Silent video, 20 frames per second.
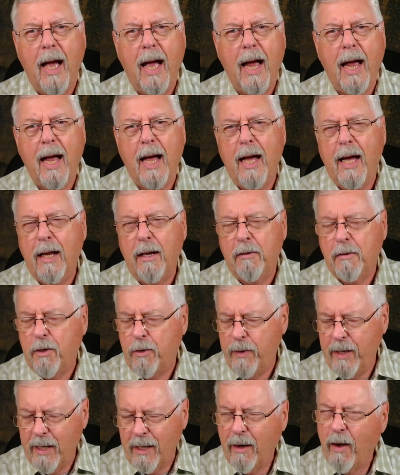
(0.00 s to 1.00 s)
and
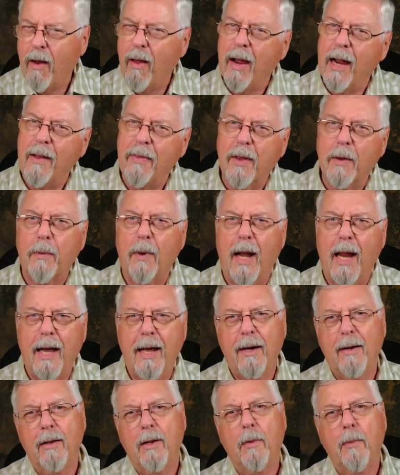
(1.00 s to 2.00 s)
creating a line that will
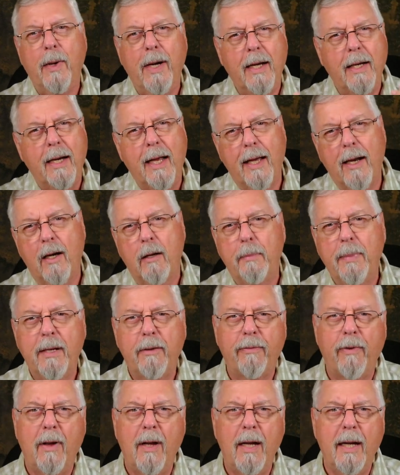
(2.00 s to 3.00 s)
handle the wind, handle big
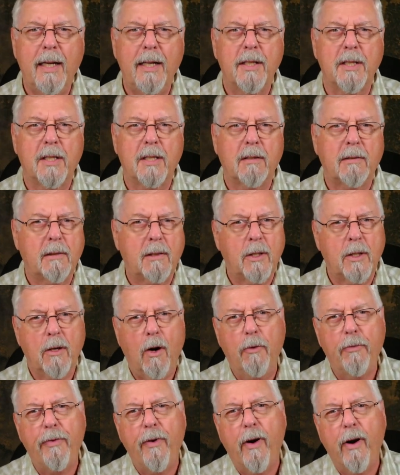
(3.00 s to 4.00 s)
flies,
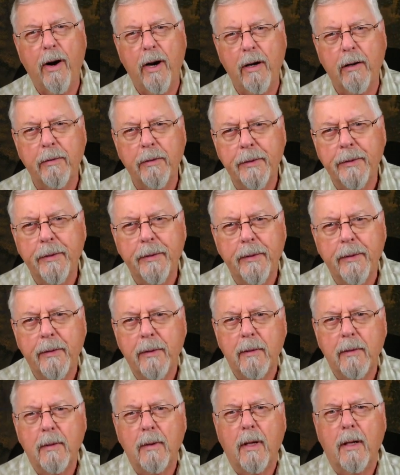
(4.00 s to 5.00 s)
go far,
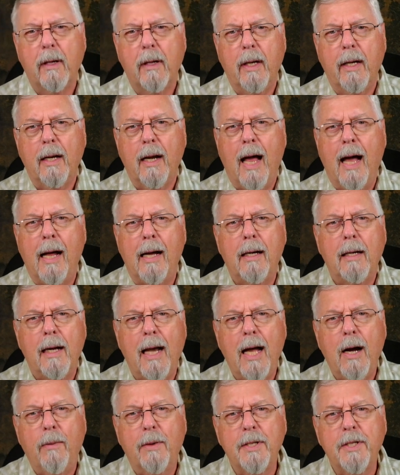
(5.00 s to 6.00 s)
and
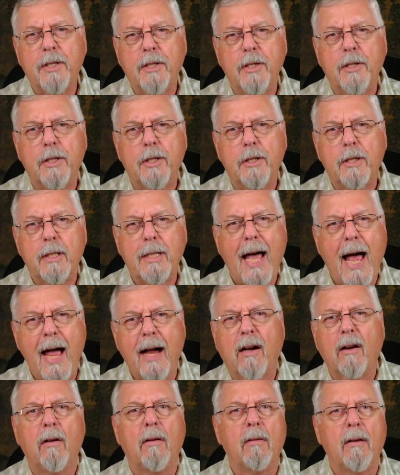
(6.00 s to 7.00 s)
allow us to
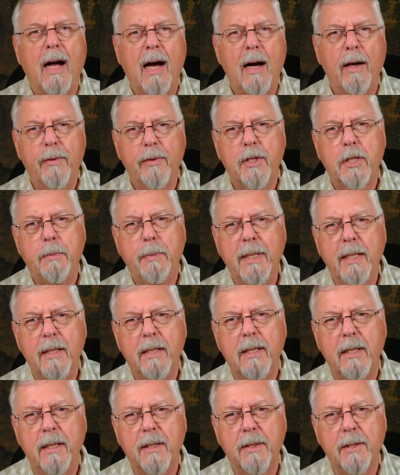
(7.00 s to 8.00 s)
tackle other
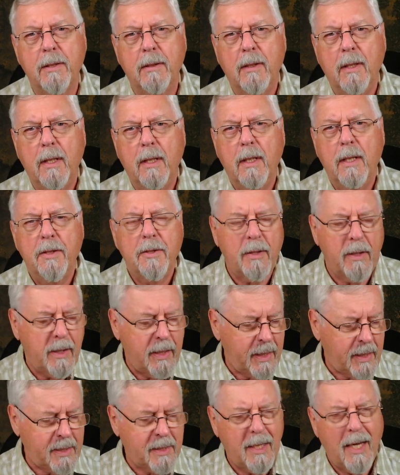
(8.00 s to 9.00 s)
species. So the
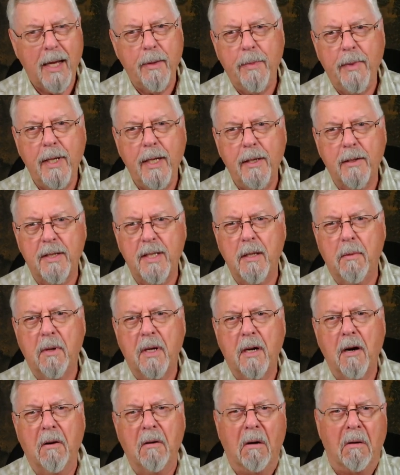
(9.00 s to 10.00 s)
next time you hear somebody
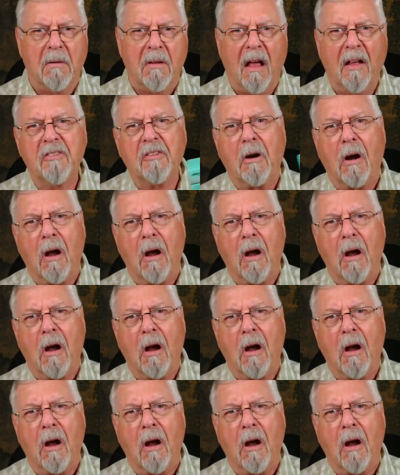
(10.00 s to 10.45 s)
going, oh, that's an